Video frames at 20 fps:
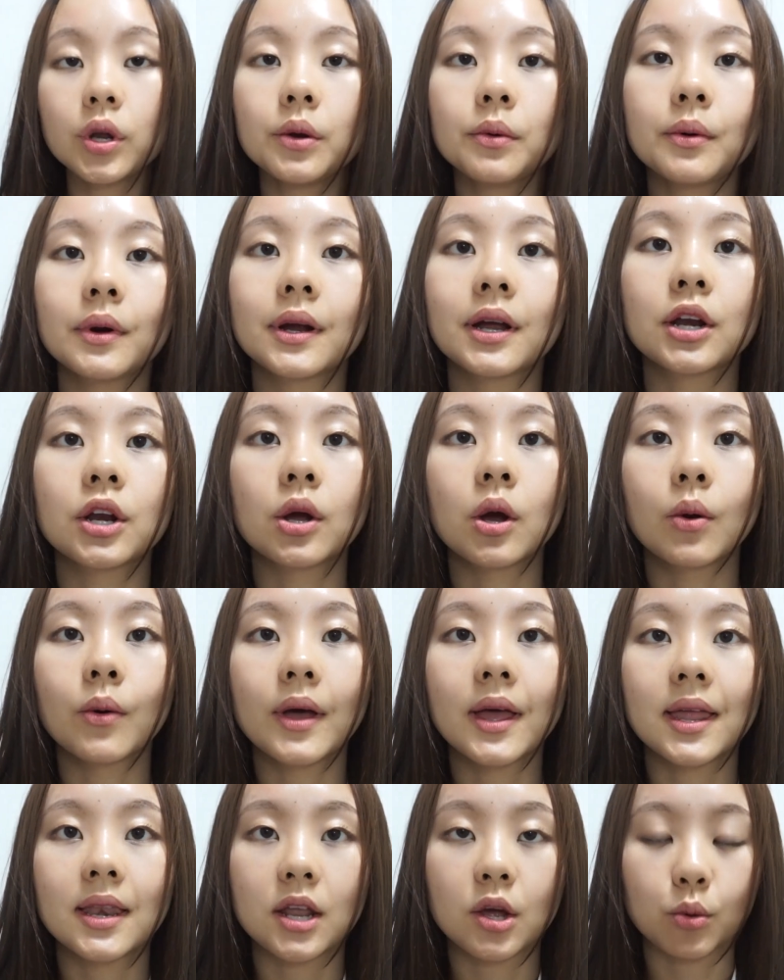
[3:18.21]
We're gonna go
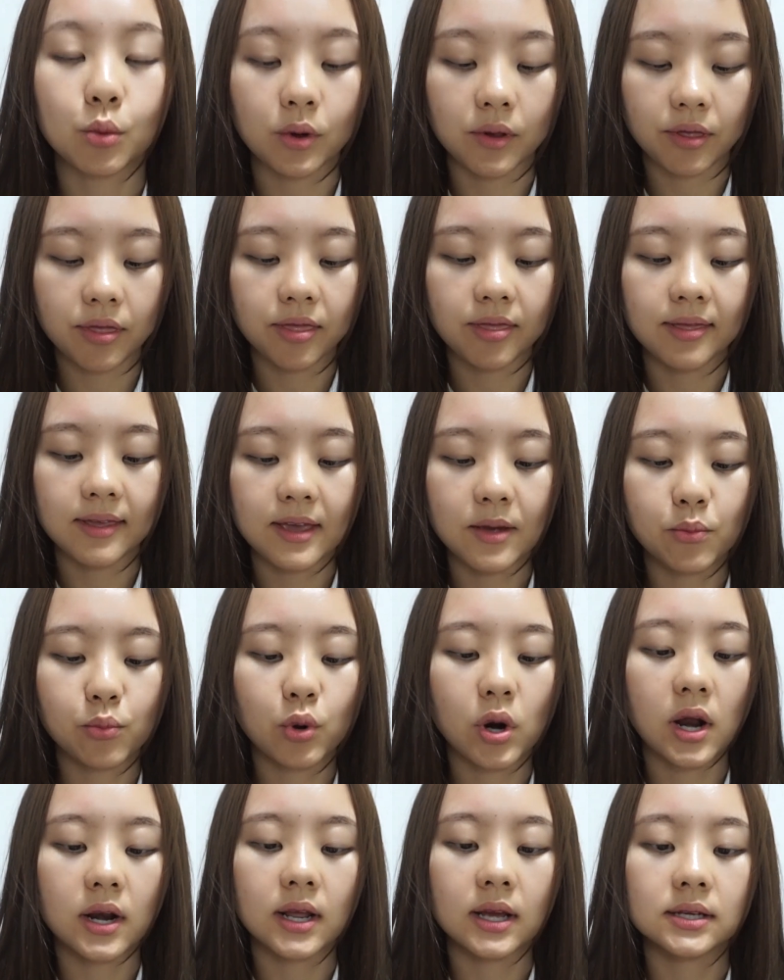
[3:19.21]
in with the
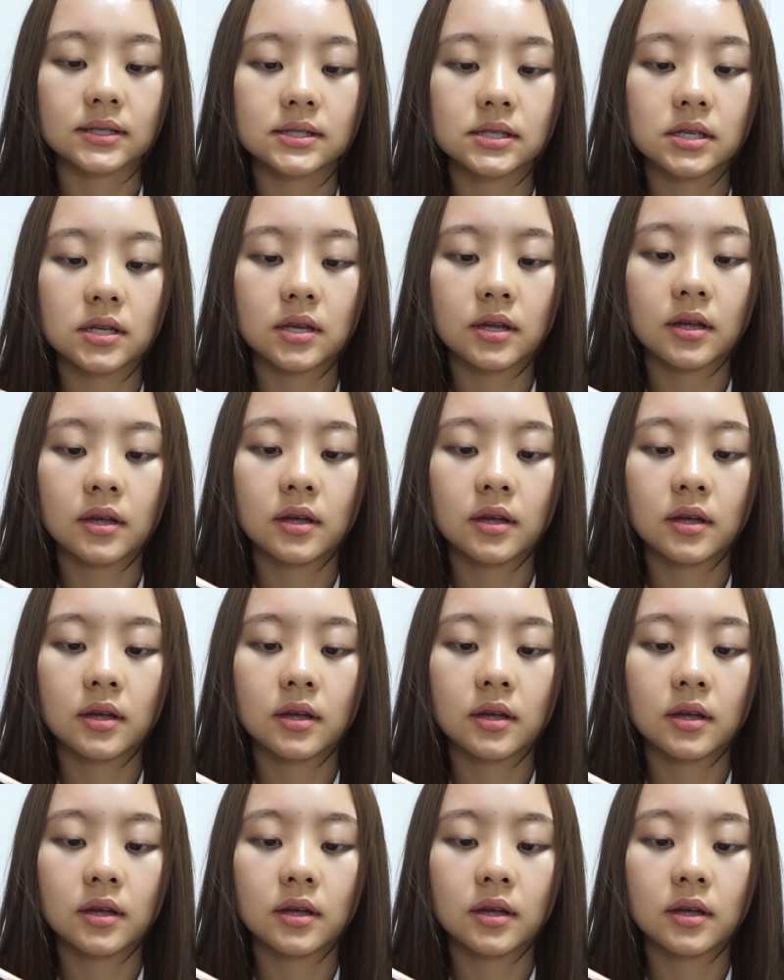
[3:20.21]
product.